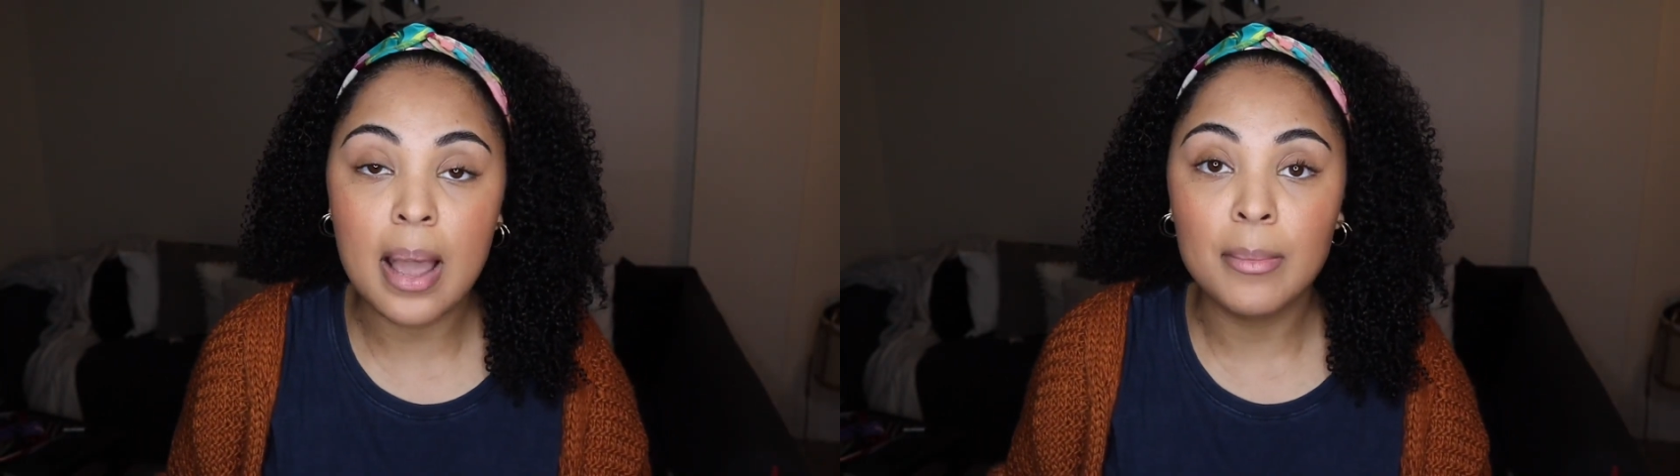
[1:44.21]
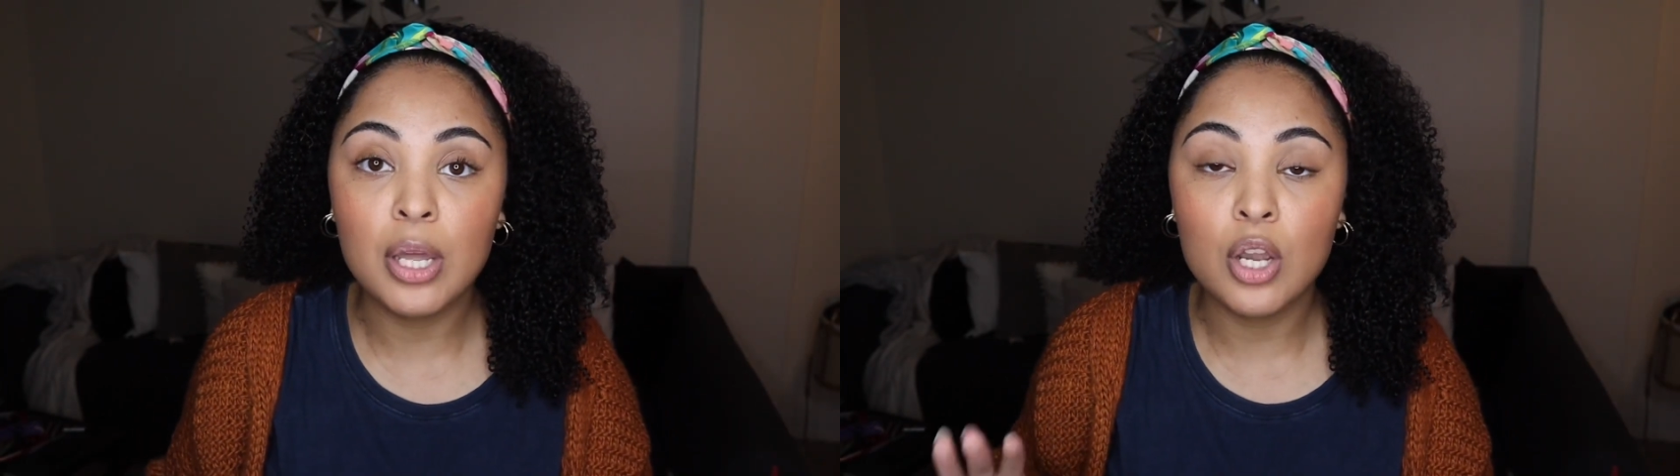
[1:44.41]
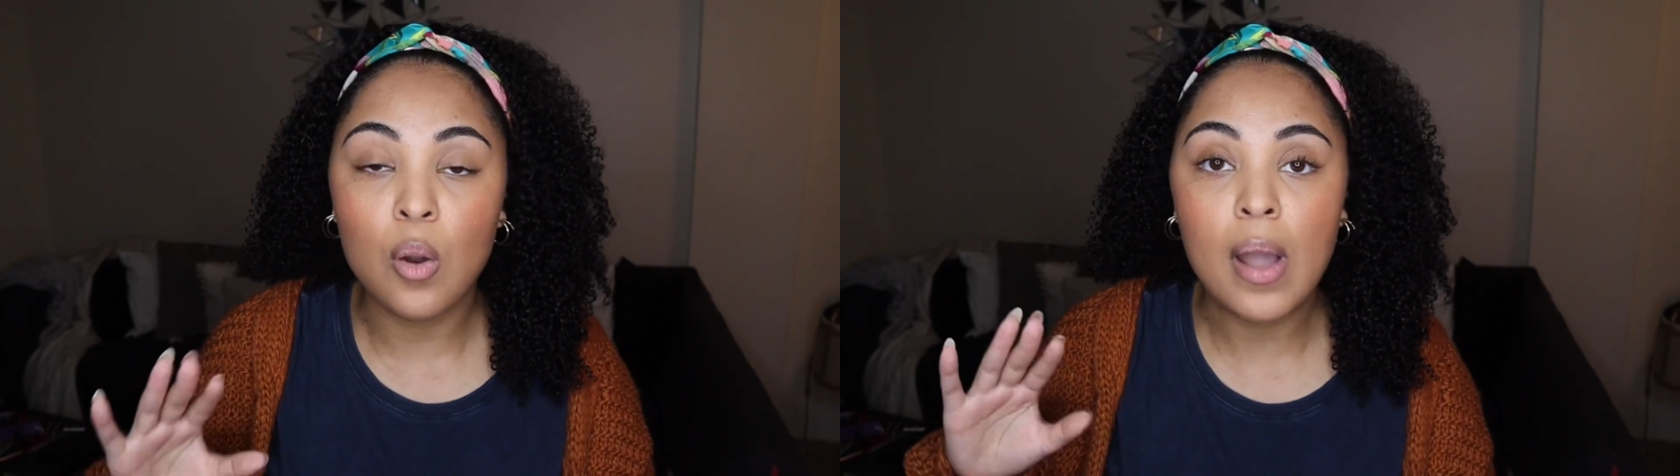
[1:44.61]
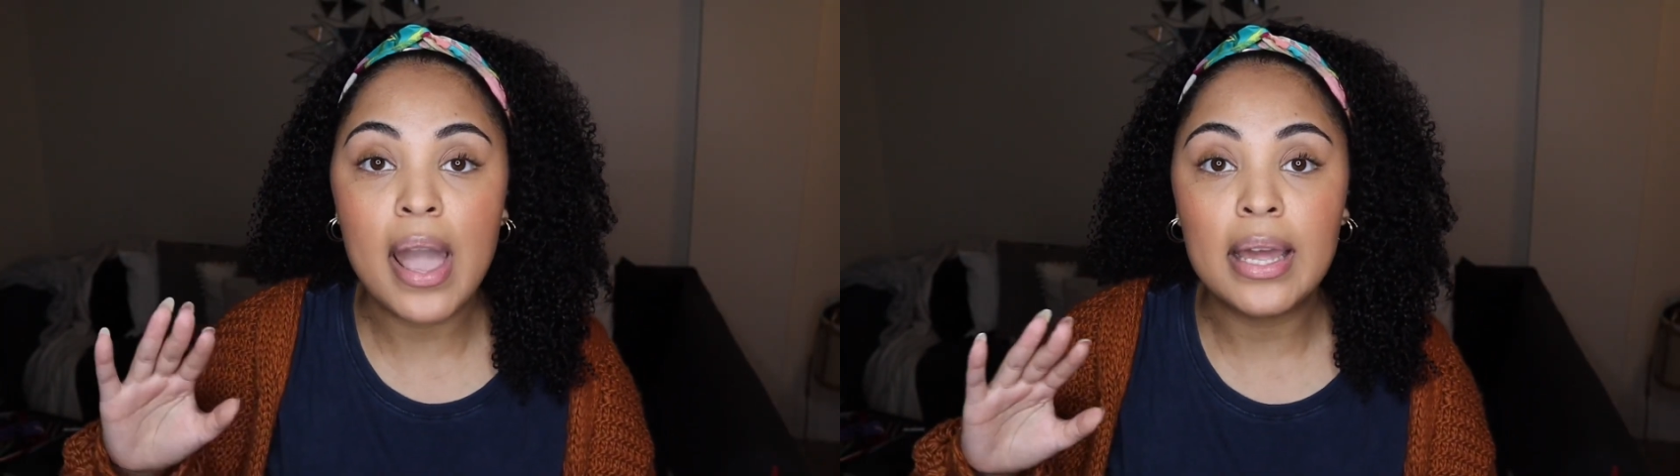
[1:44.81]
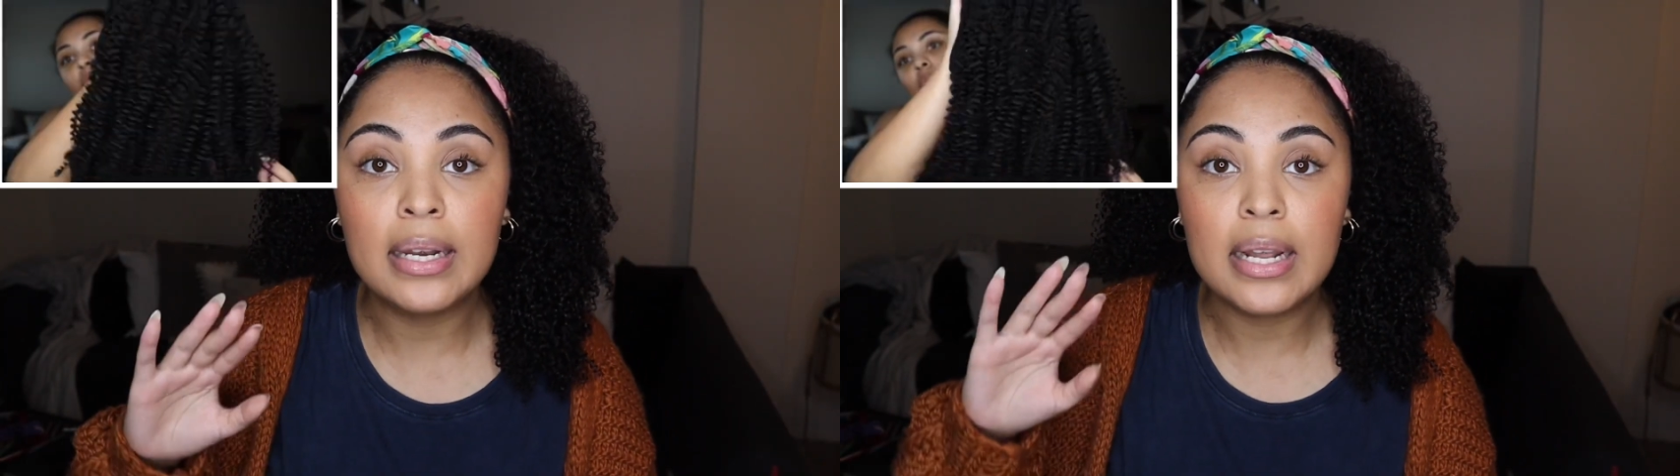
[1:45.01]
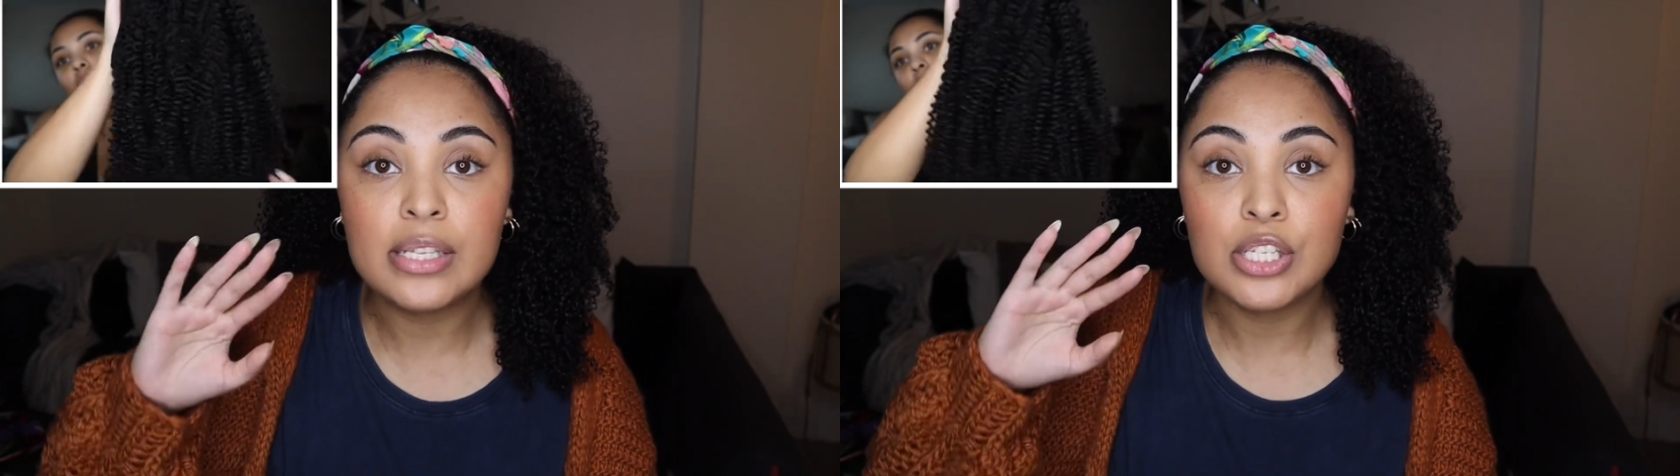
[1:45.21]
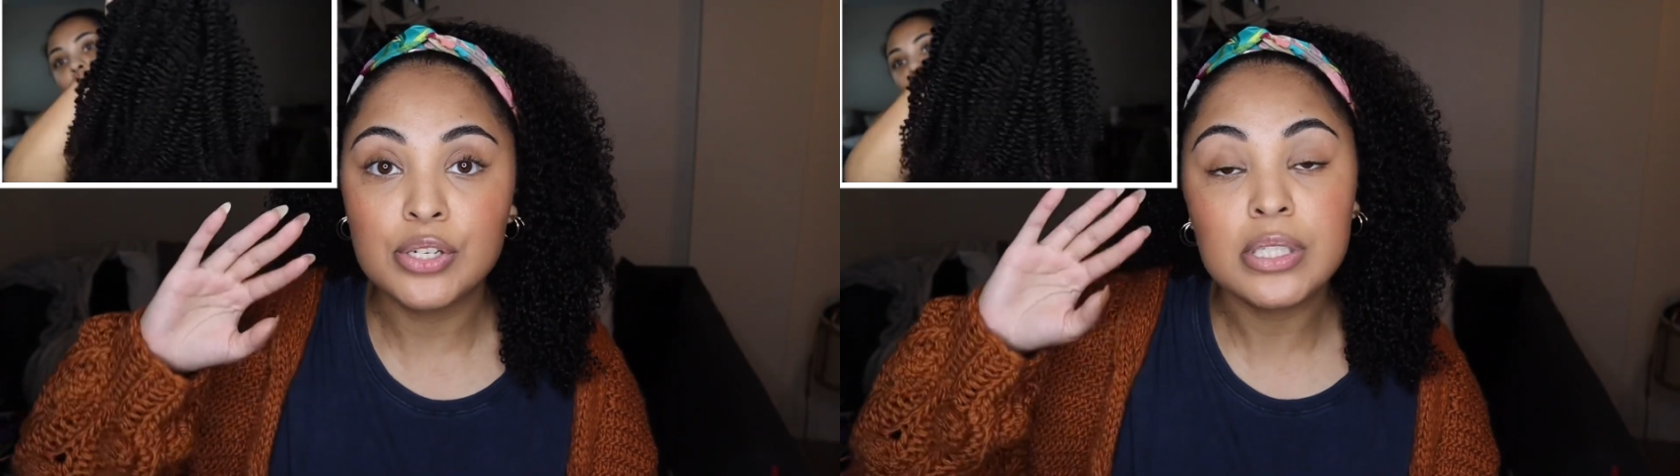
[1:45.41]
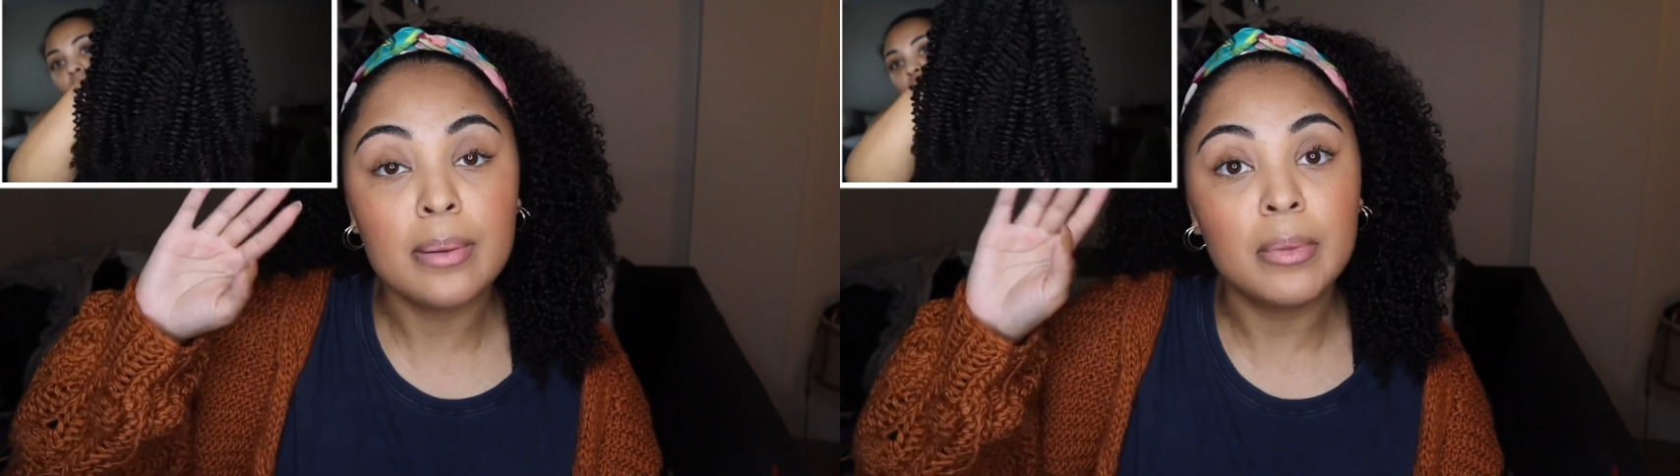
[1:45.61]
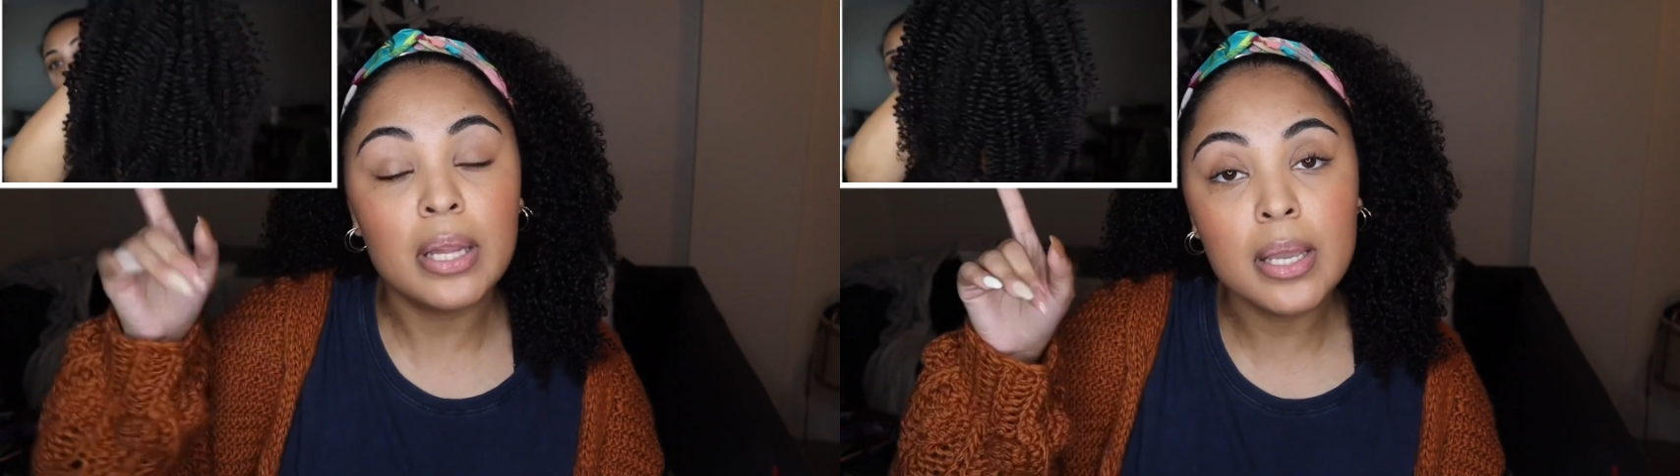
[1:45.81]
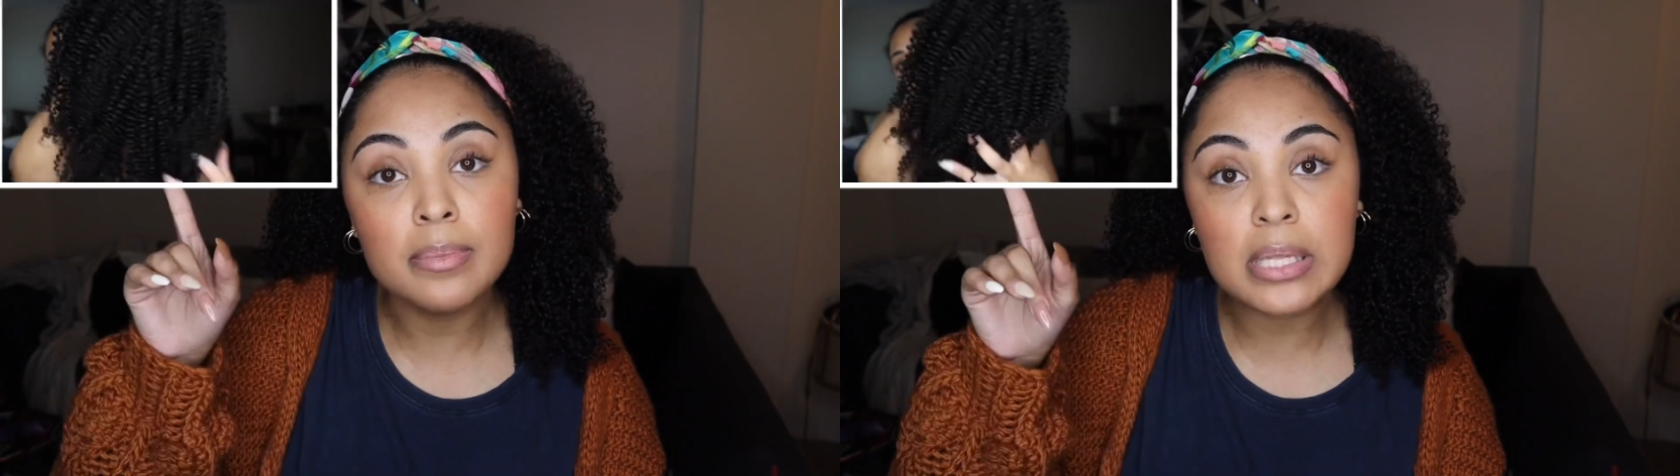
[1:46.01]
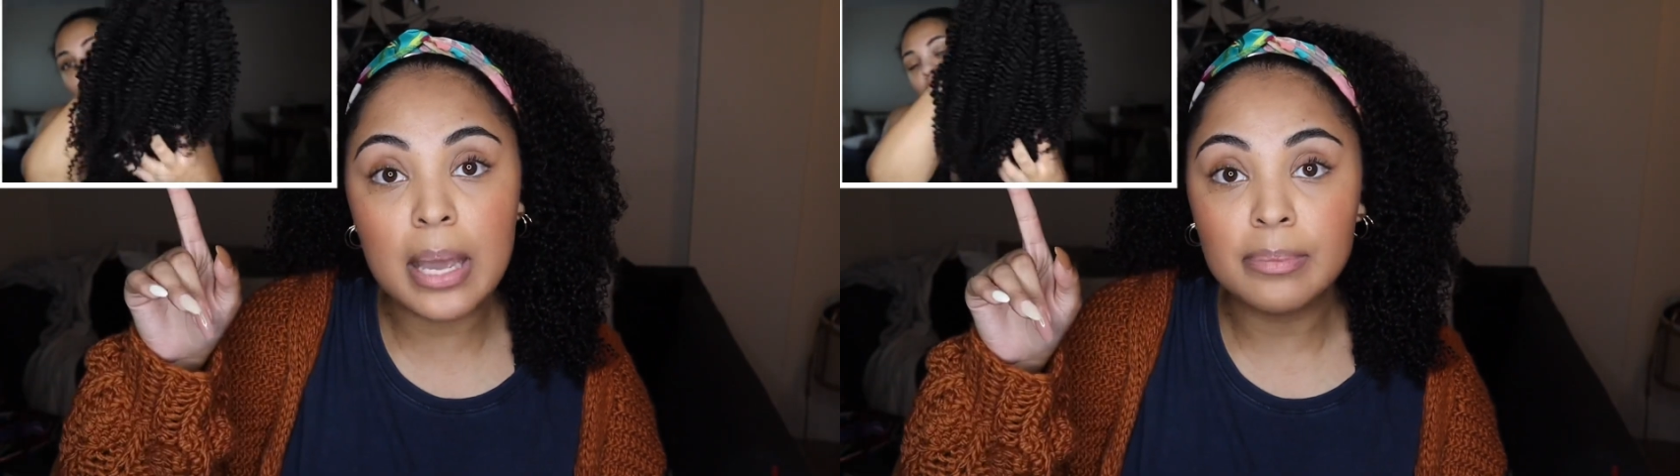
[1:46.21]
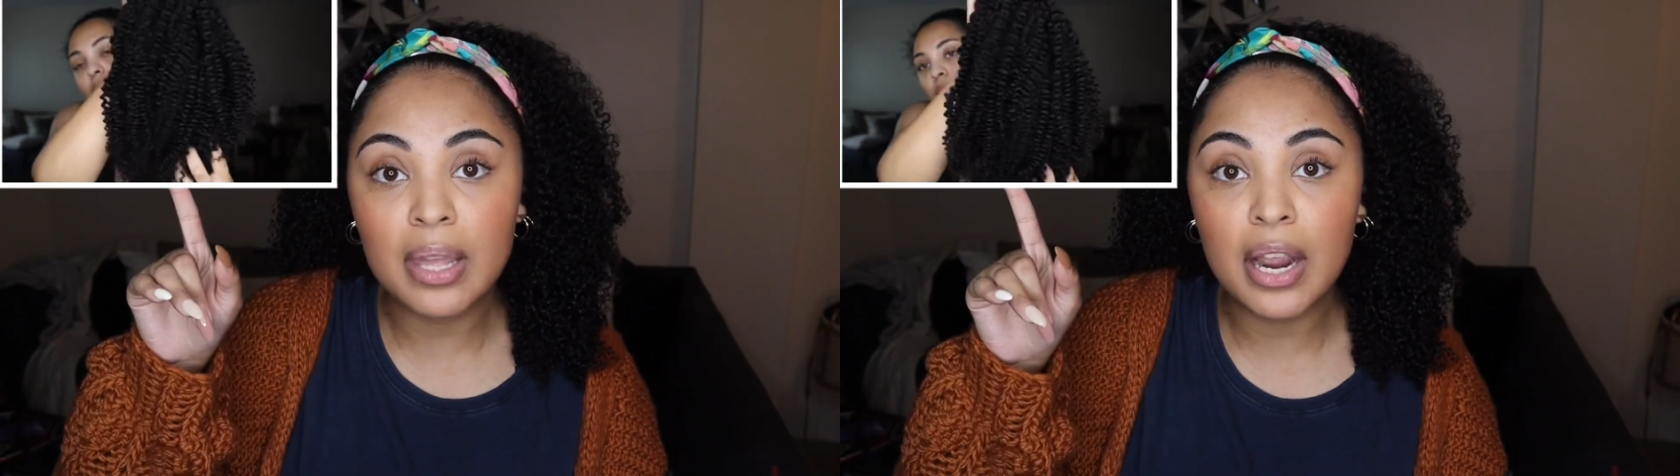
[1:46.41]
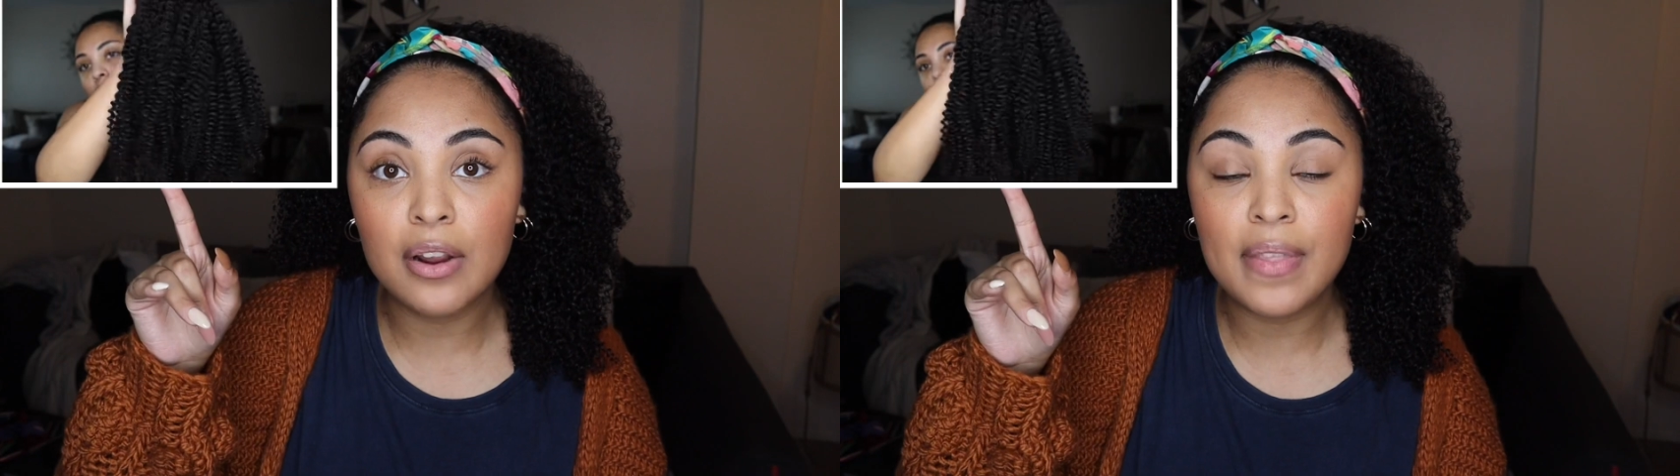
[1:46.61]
I'm gonna go ahead and insert some clips up there,